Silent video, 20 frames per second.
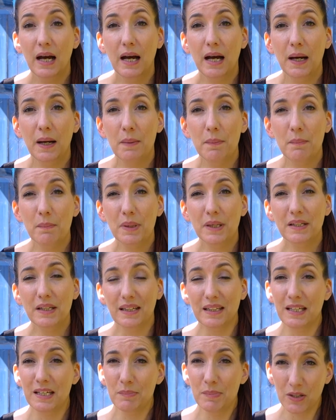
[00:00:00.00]
But
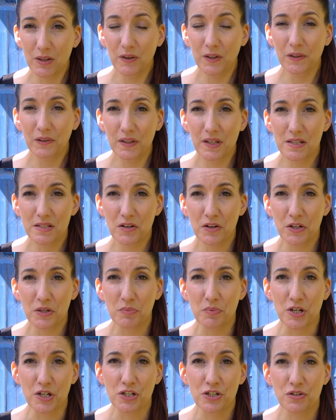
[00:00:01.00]
yeah, keep an eye on that tire
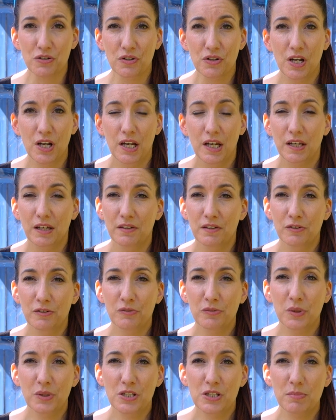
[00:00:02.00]
pressure. You don't
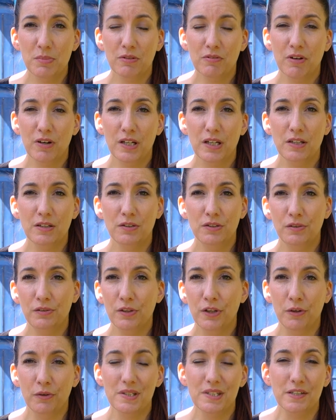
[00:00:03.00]
want to be riding too
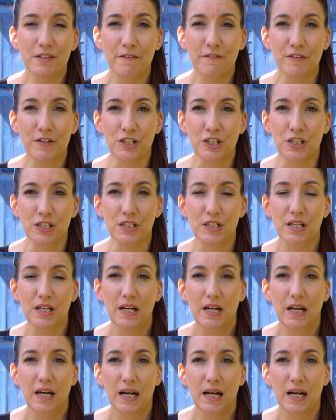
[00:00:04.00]
low, it's inefficient.